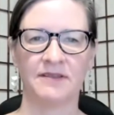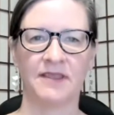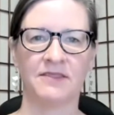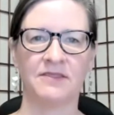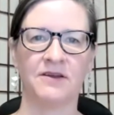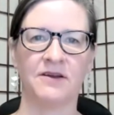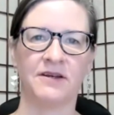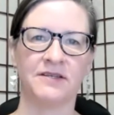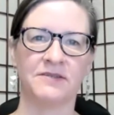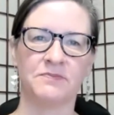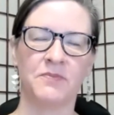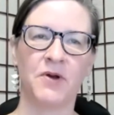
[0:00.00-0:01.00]
that there
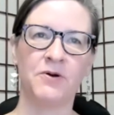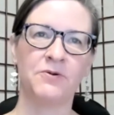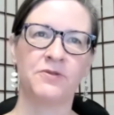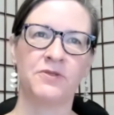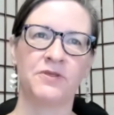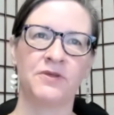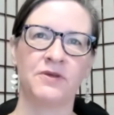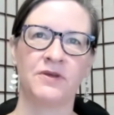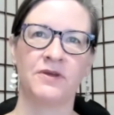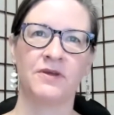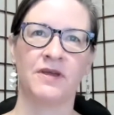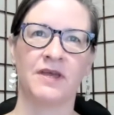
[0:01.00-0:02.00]
is both
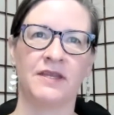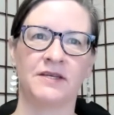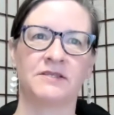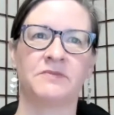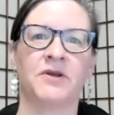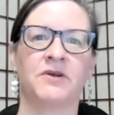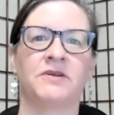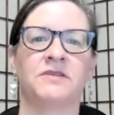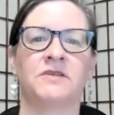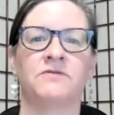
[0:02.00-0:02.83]
an experience